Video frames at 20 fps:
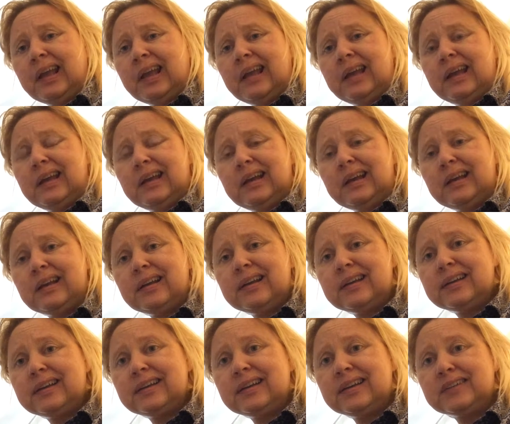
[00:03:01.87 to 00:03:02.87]

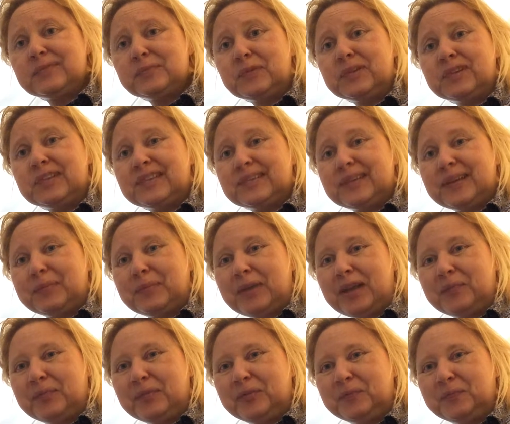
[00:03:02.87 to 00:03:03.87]
as much as I'm
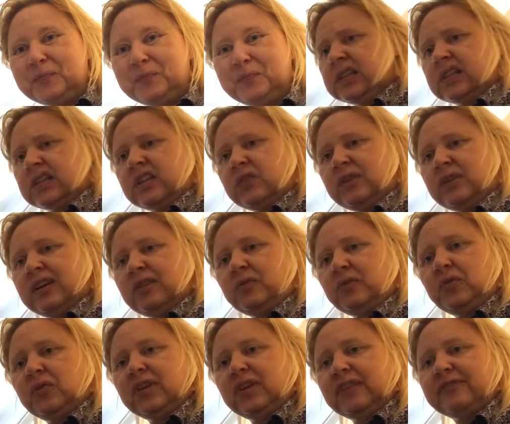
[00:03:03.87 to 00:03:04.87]
able. So
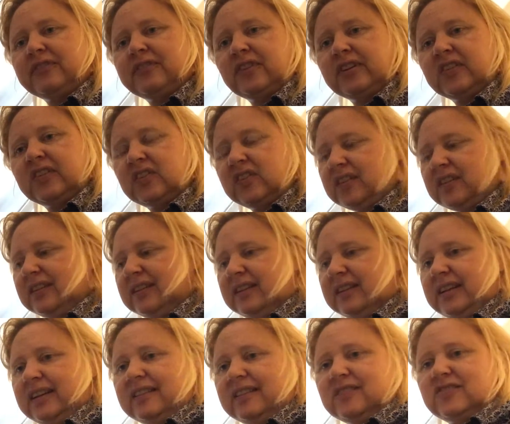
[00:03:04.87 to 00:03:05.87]
all I've got is
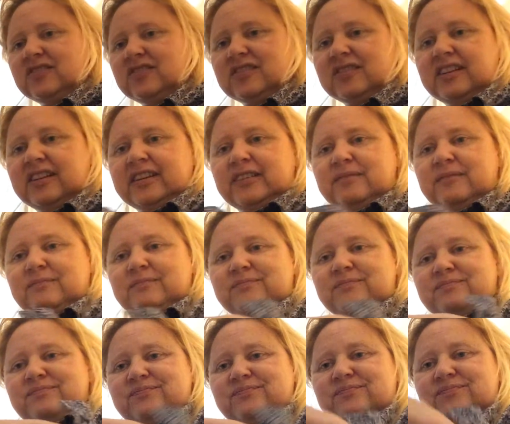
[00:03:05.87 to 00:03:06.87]
it's just like
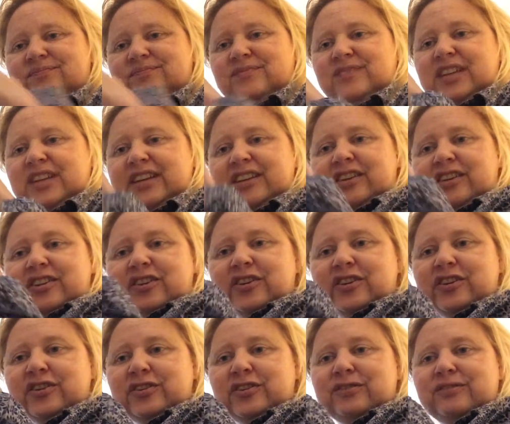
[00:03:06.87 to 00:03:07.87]
a
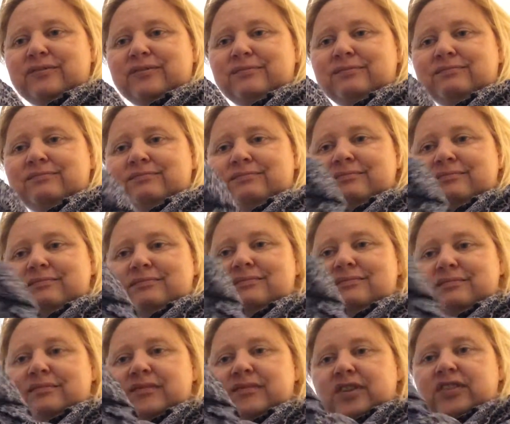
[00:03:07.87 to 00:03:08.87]
curtain
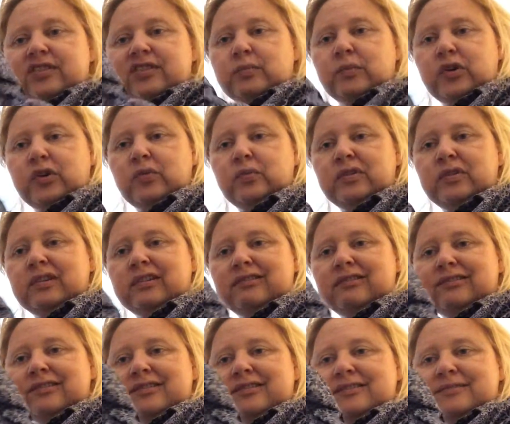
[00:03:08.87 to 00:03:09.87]
at the moment.
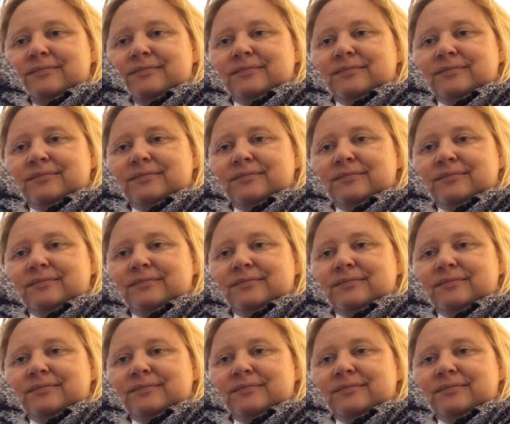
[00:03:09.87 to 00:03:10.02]
Look,